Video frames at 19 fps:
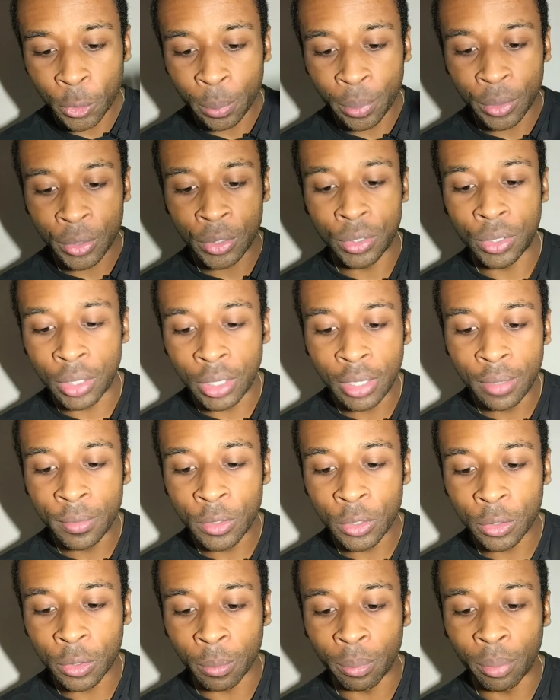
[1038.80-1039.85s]
perceive
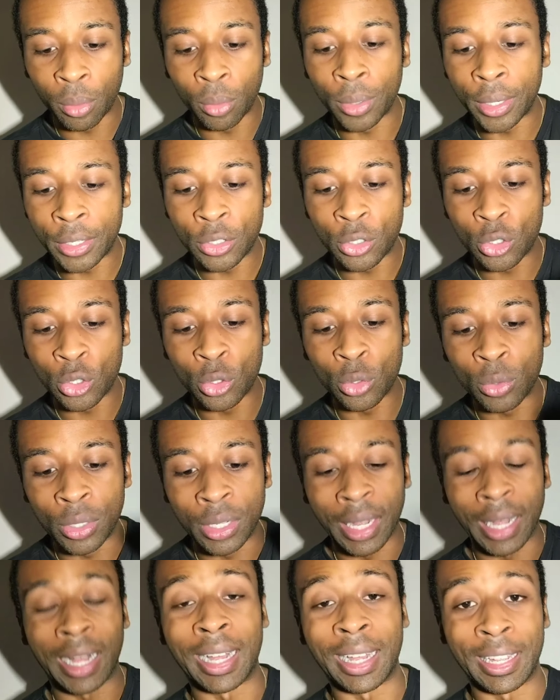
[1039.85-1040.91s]
to the point to
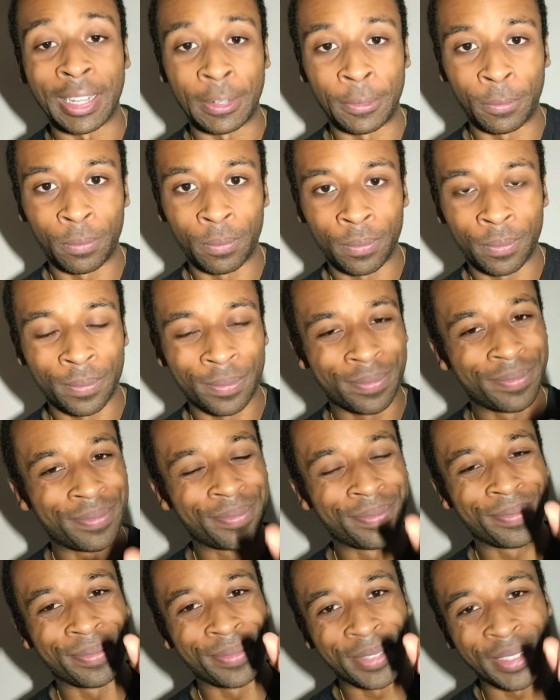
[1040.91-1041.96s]
God.
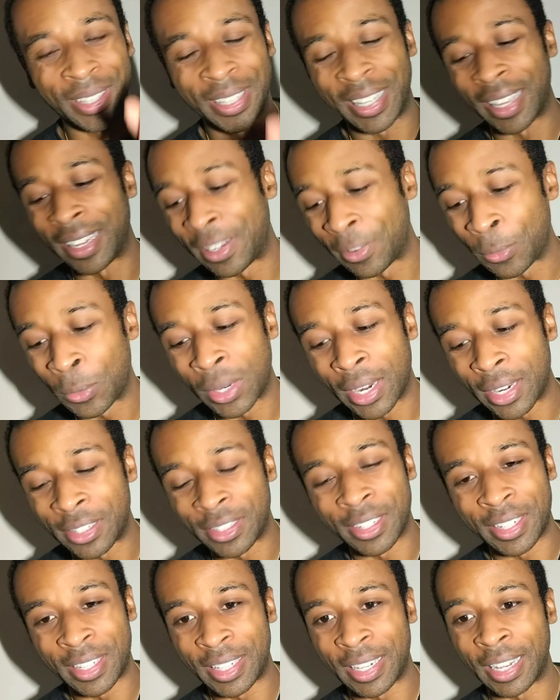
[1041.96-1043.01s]
Get it what I
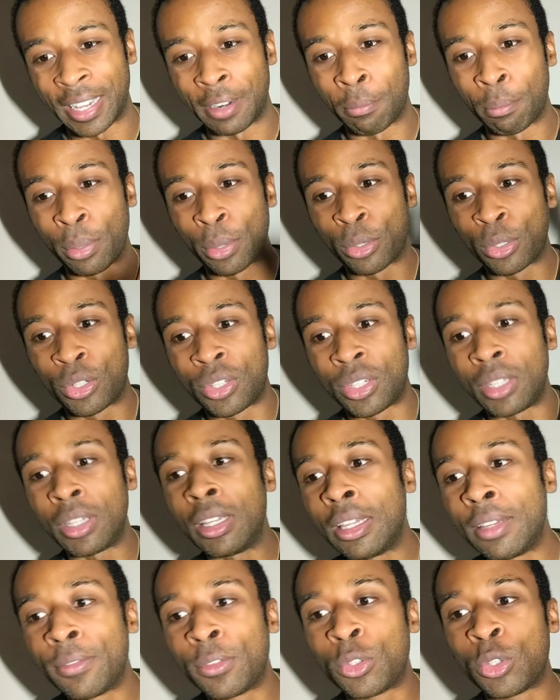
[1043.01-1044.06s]
just said?
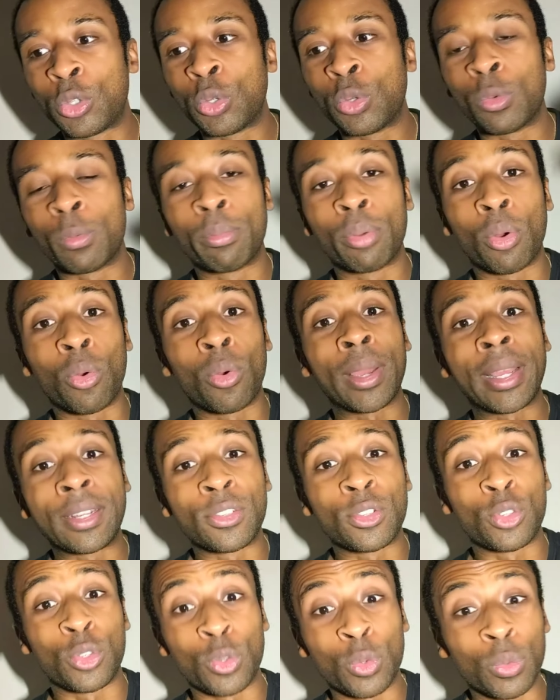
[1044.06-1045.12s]
Perceive to point
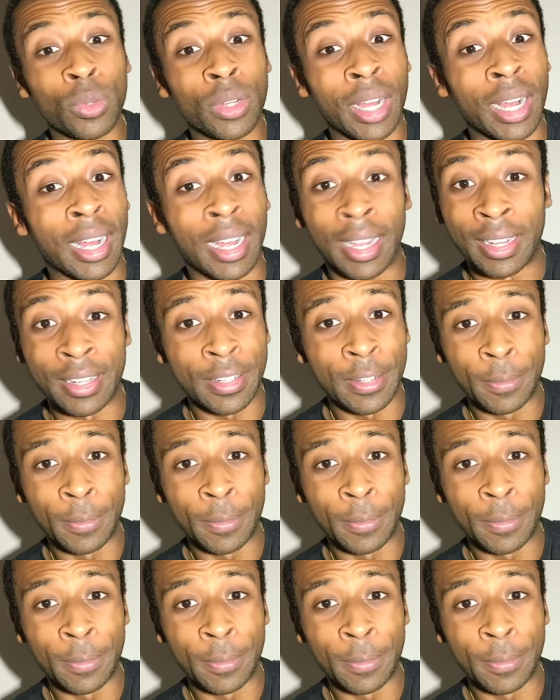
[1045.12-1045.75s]
to God.